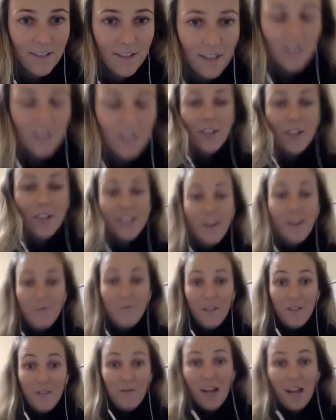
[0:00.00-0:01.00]
So some
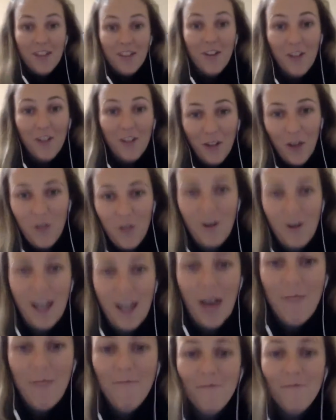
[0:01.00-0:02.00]
of you might not know who
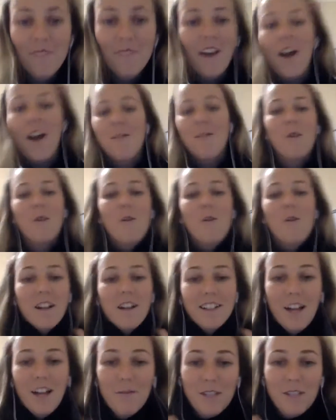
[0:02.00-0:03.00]
I am. I'm all
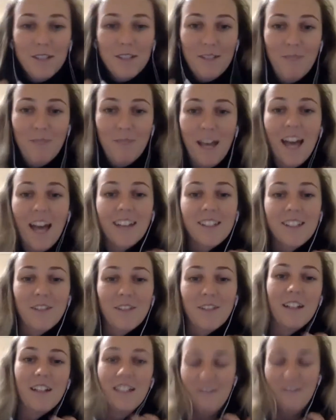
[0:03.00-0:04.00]
rugged up because my house is
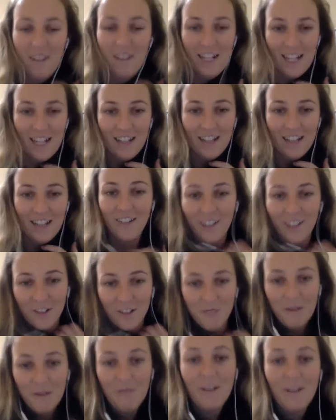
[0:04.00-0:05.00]
freezing right now, so I
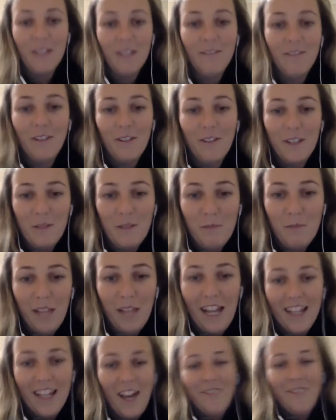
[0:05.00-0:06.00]
look a bit weird with all this
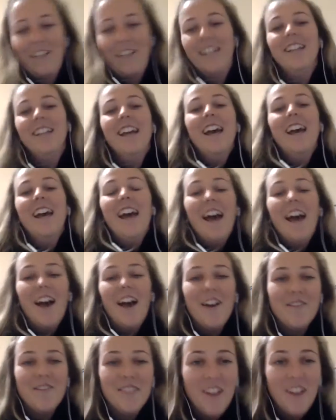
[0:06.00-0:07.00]
black happening.
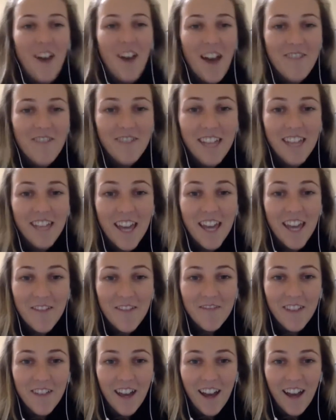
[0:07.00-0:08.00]
Um, so I'm
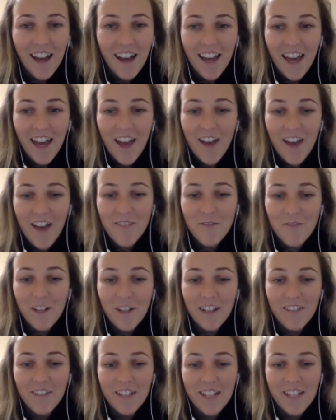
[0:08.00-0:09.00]
Kim. I am
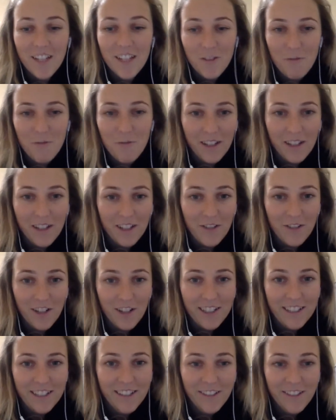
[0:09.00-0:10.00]
one of the national marketing
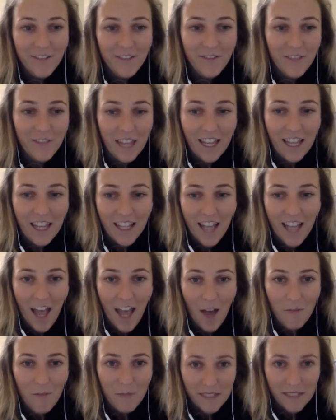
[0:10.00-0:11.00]
directors in
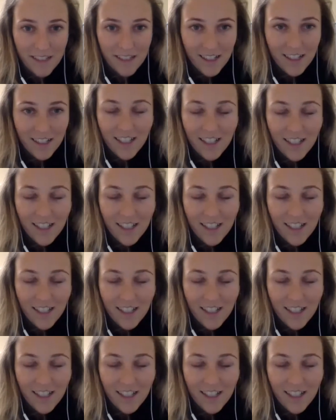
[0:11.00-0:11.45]
our business,